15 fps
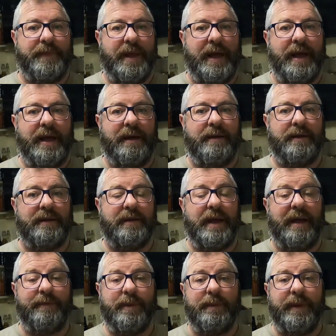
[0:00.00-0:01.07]
And
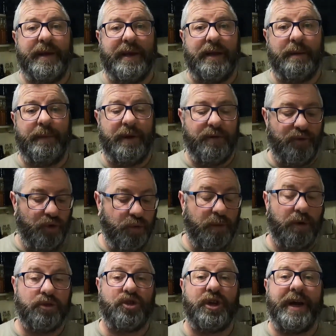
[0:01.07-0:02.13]
I've been making a bit of room,
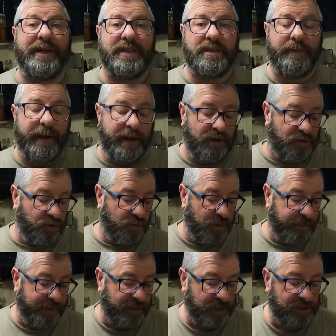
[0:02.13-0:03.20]
or trying to make room.
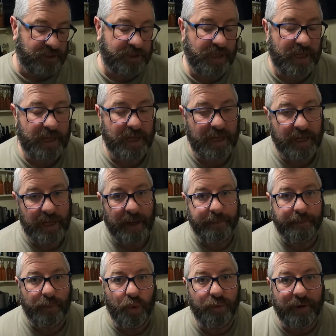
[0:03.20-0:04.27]
Let me just
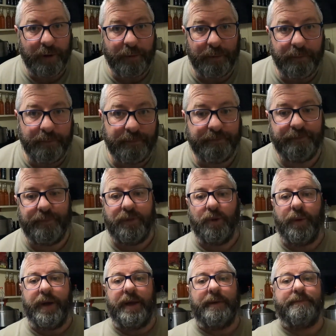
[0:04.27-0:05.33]
move out the
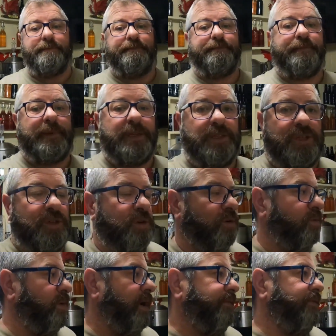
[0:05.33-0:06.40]
way. So
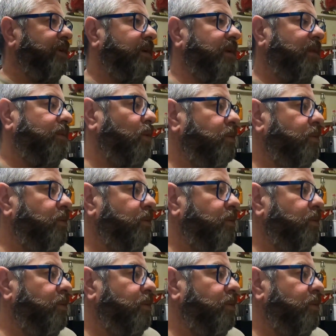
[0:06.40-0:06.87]
what I've done at the